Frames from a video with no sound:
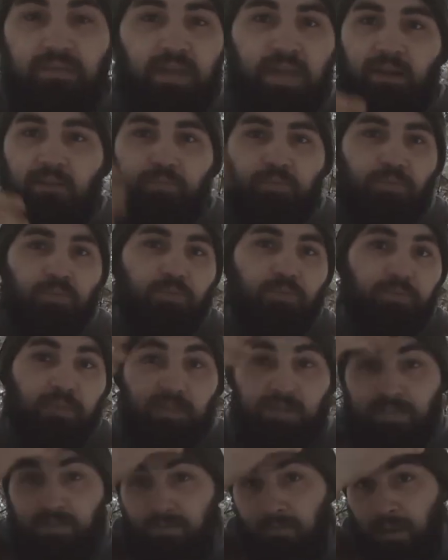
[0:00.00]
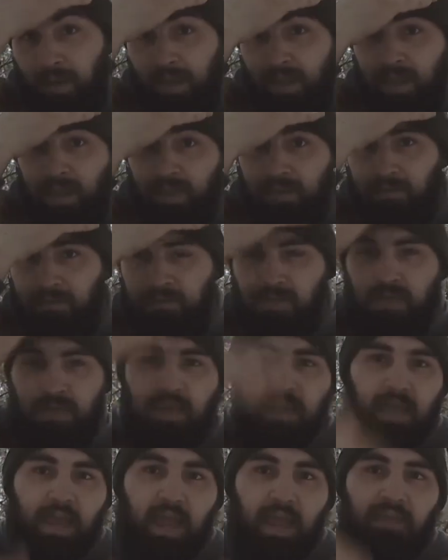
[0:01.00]
kind of prove, at least from my end,
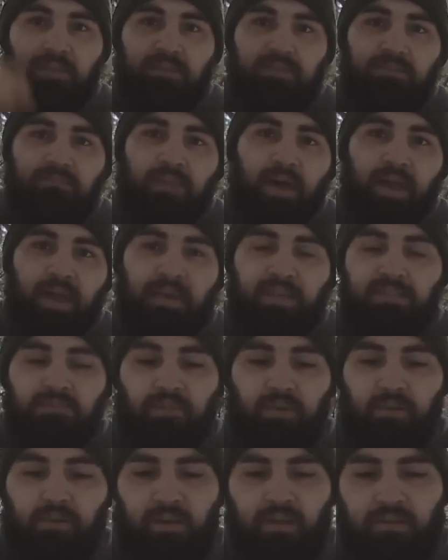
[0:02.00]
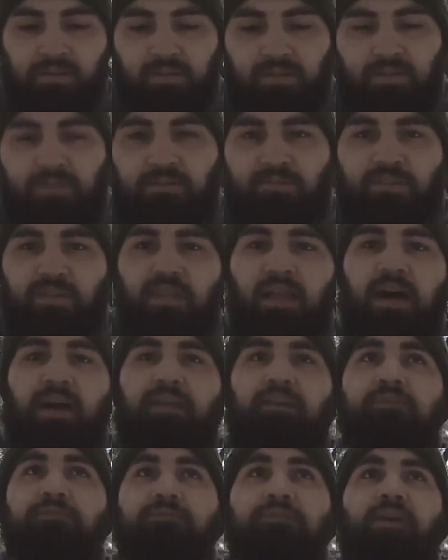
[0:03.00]
hey, this is my experience. Because there's a
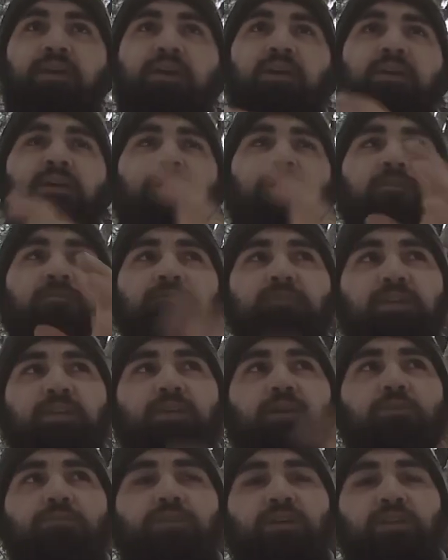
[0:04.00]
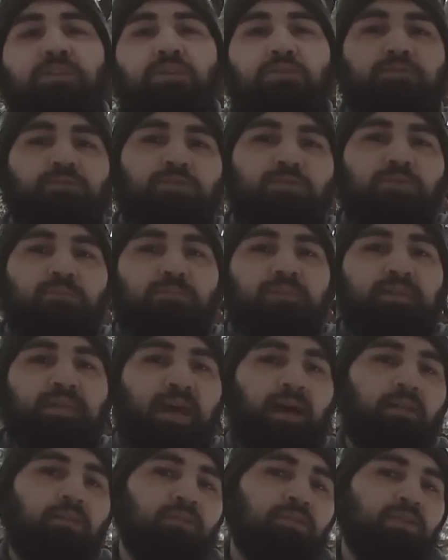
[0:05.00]
lot of videos on YouTube
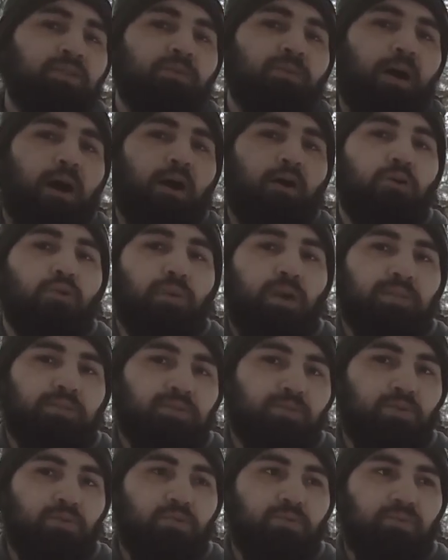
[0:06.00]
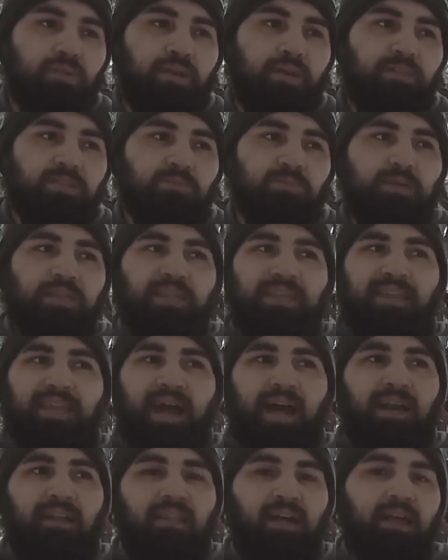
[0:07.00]
telling you how great the Kukri is, but
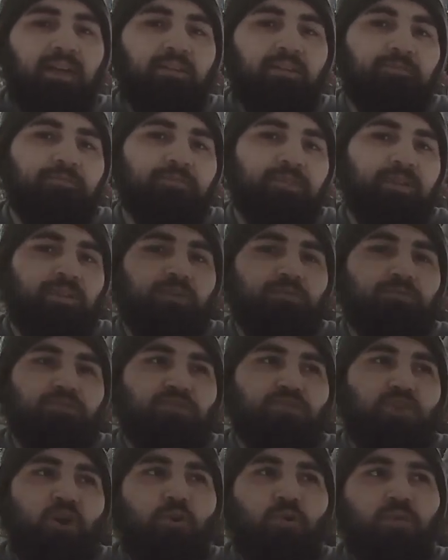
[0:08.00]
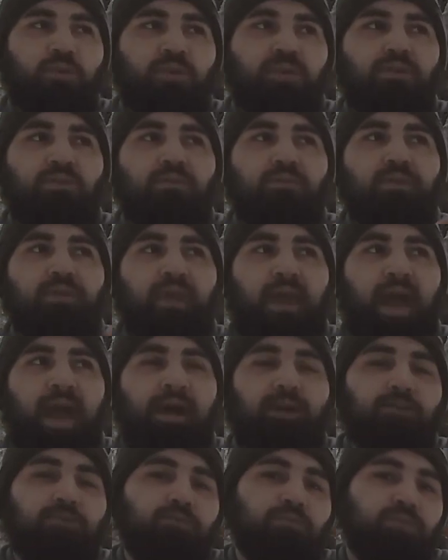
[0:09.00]
not a lot of videos showing you the
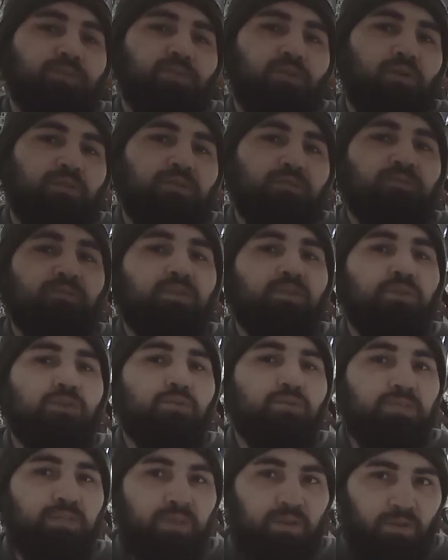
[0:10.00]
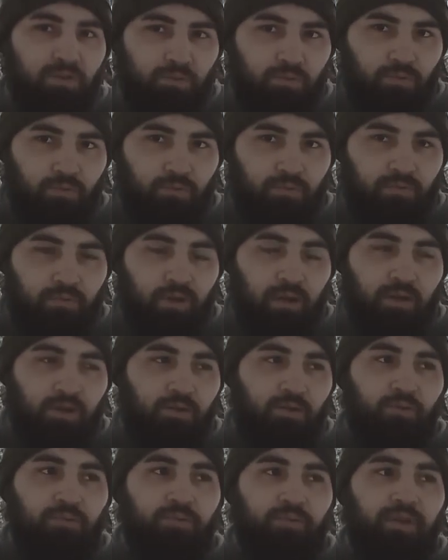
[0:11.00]
actual results of using
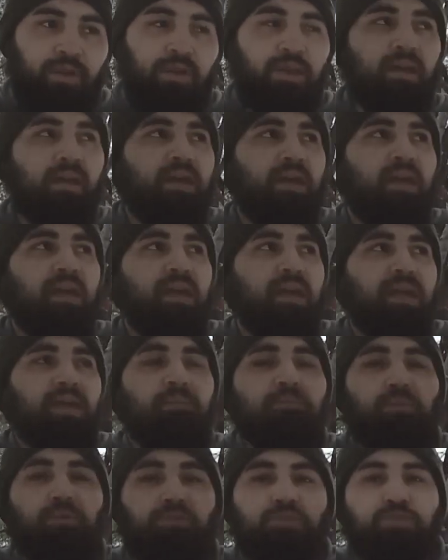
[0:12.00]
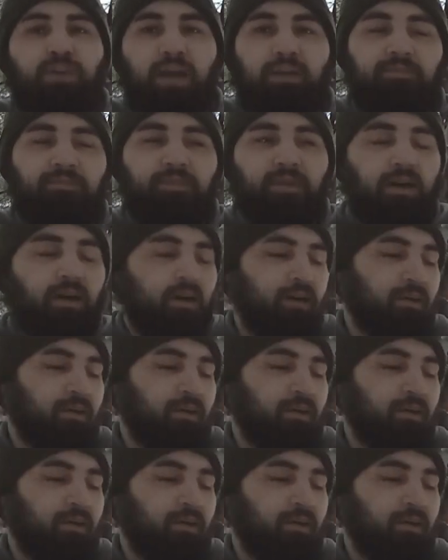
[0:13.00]
Kukri in bushcraft